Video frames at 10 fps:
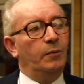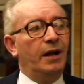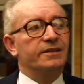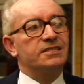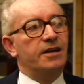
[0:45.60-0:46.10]

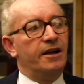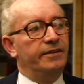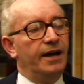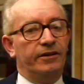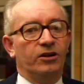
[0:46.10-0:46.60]
Well, we'll
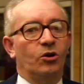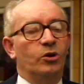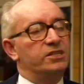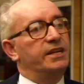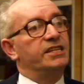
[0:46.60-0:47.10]
decide on that in the
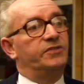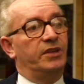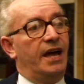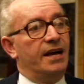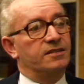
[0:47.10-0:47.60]
courts the
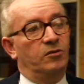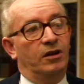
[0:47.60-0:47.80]
next few days,